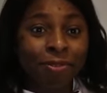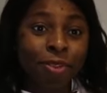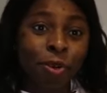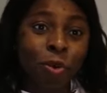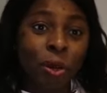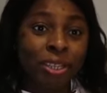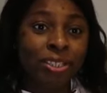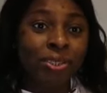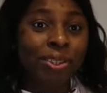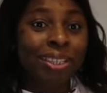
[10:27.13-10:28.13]
the
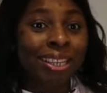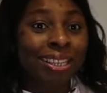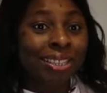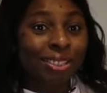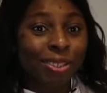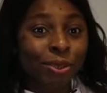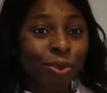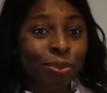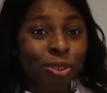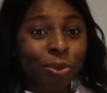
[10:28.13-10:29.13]
question in the
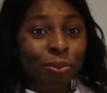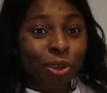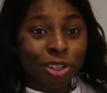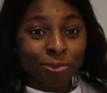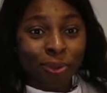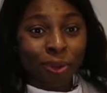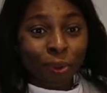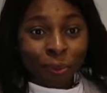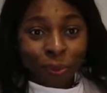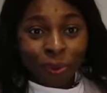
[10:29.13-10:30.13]
description box
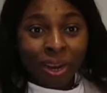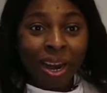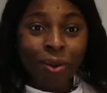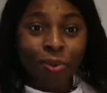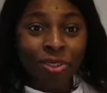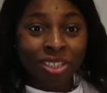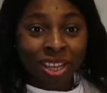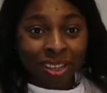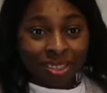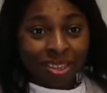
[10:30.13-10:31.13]
below. I will
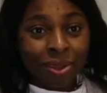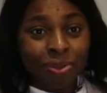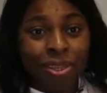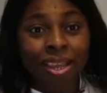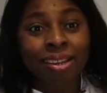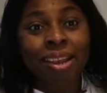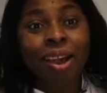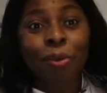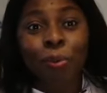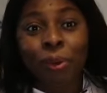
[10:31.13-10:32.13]
check it out and
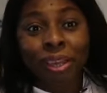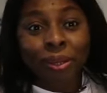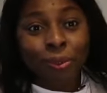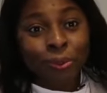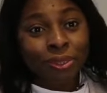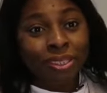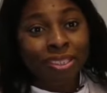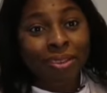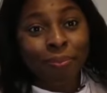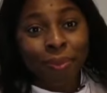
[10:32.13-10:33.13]
I will include it
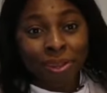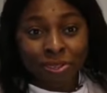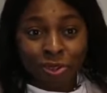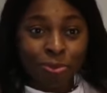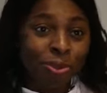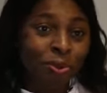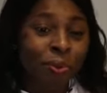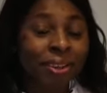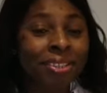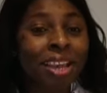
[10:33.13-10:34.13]
in my
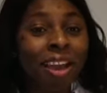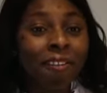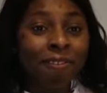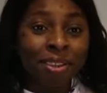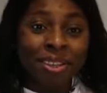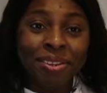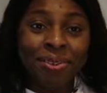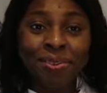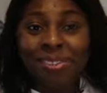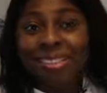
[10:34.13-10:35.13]
subsequent
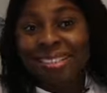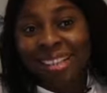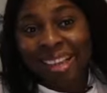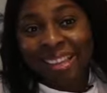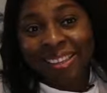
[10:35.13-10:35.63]
videos. Thank